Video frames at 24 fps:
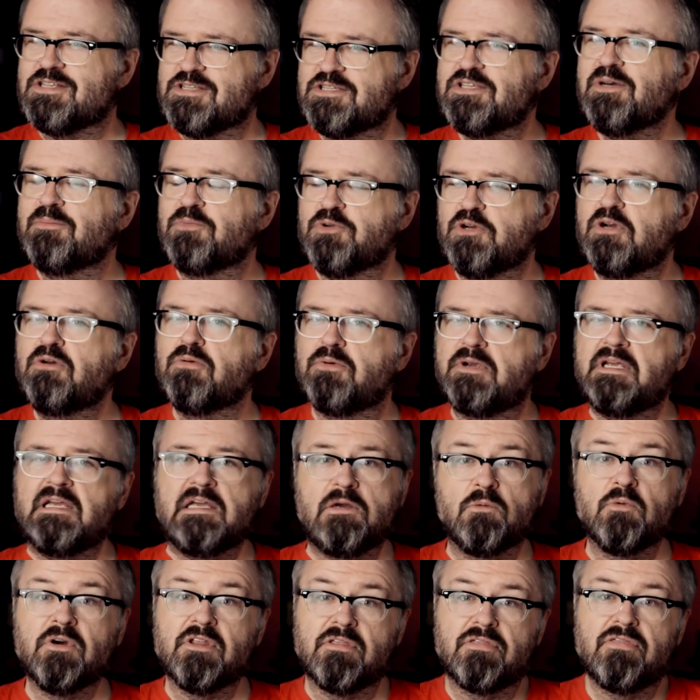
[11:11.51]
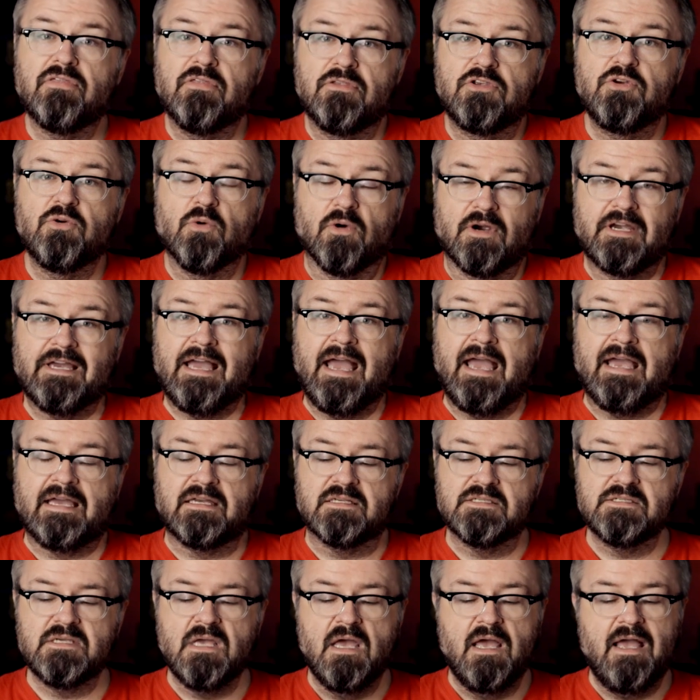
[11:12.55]
some degree with your
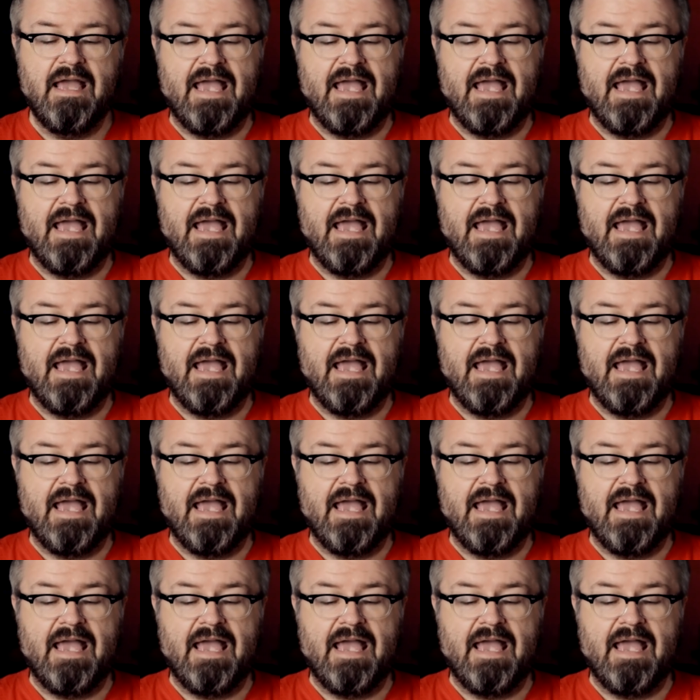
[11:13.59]
gangs.